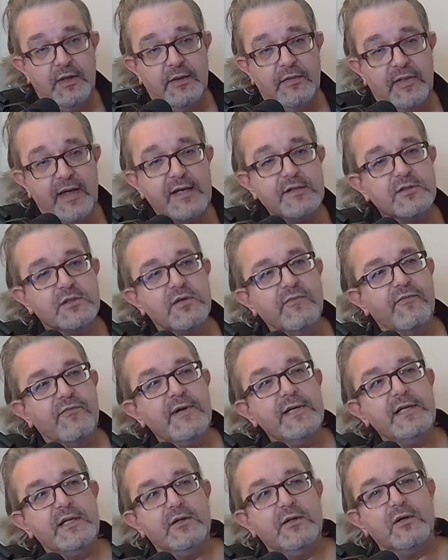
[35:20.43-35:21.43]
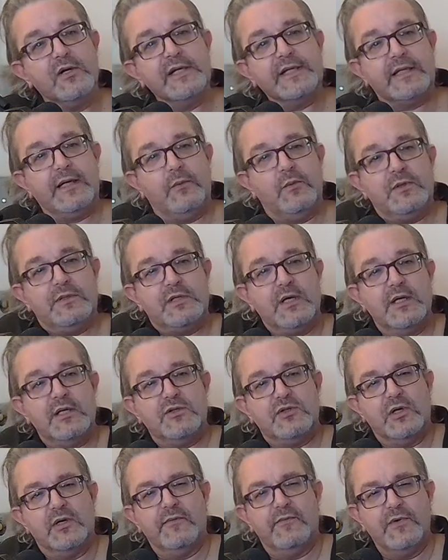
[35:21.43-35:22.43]
That's the feeling I get with
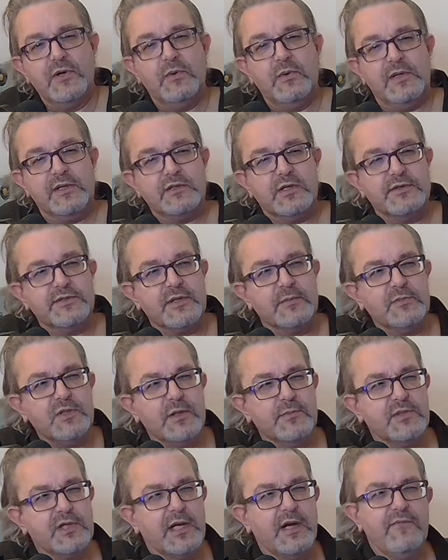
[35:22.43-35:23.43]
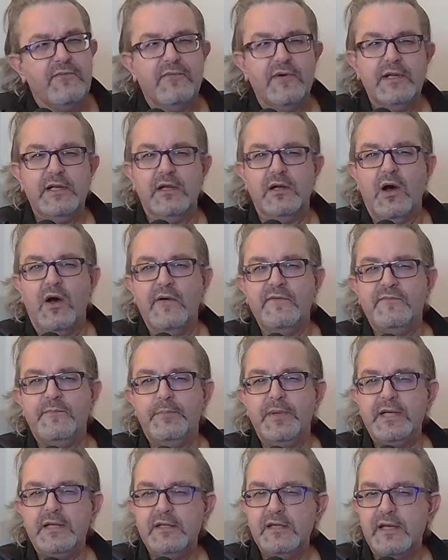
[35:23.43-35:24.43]
deja vu. It's like sometimes a feeling I've
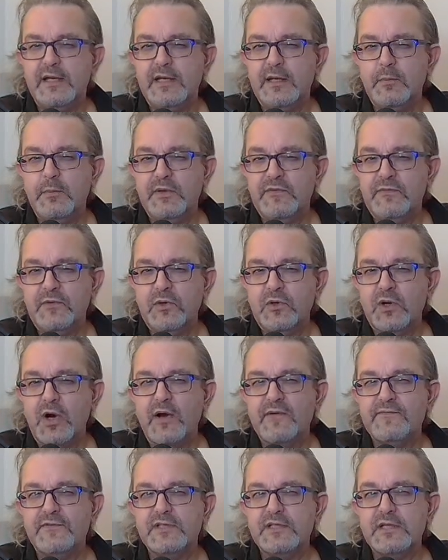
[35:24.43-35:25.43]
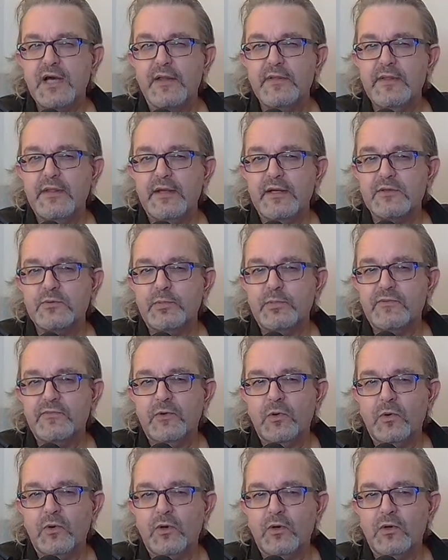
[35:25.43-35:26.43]
been here before. I've done this before.